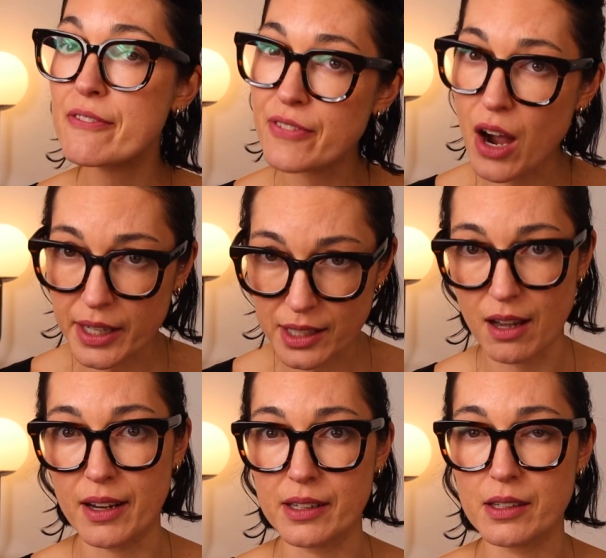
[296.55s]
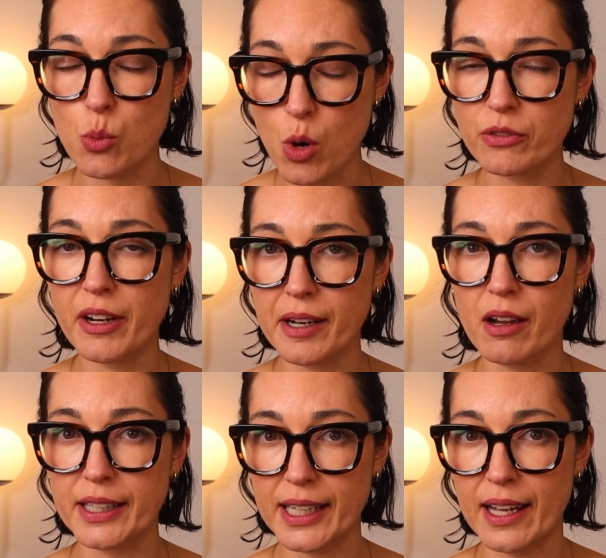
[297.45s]
fine line a 1-round
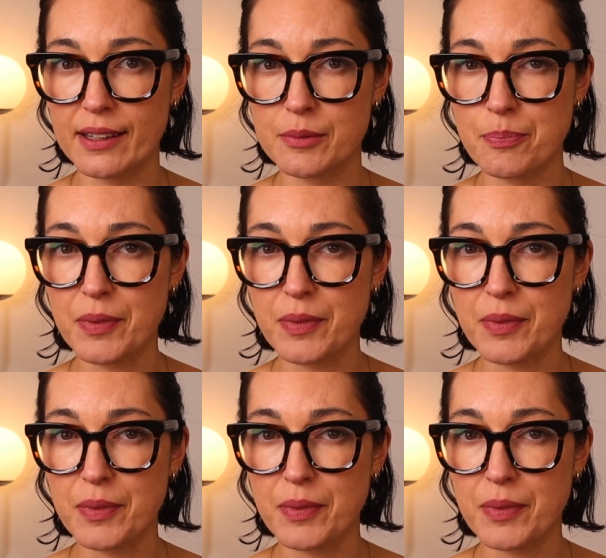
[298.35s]
liner can.